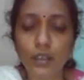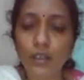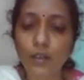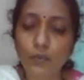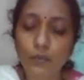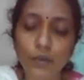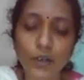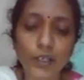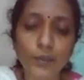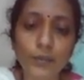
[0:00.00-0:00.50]

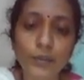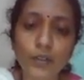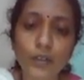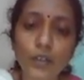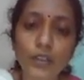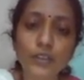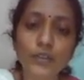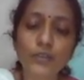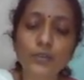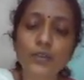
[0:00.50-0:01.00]
Why?
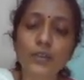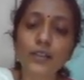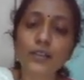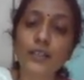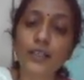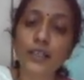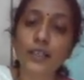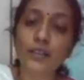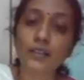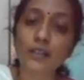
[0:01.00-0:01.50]
Because your
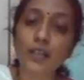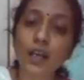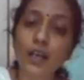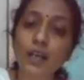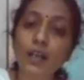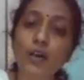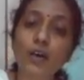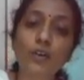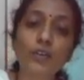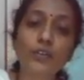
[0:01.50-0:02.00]
data
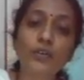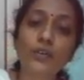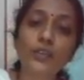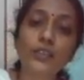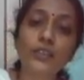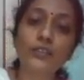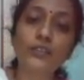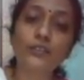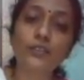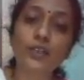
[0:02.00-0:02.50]
or your
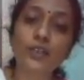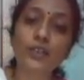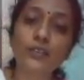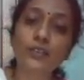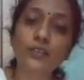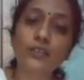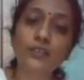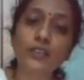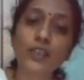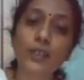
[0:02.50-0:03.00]

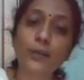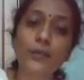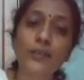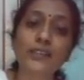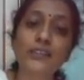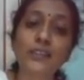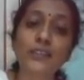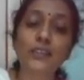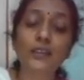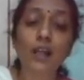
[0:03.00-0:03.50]
instructions are
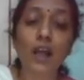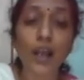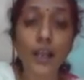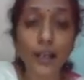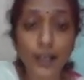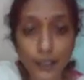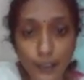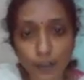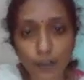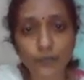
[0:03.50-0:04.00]
present
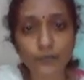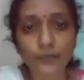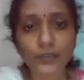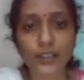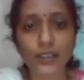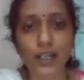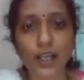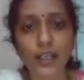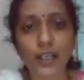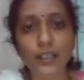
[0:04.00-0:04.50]
ahead of the
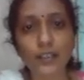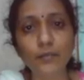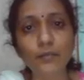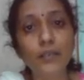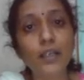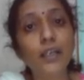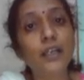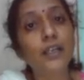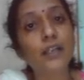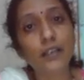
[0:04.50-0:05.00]
time
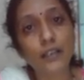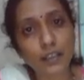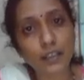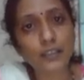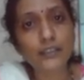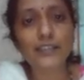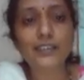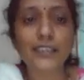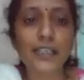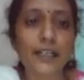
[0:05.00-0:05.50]

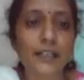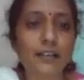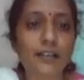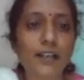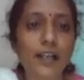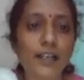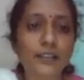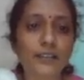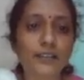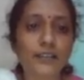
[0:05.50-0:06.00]
inside the
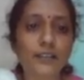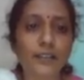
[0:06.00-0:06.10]
IC.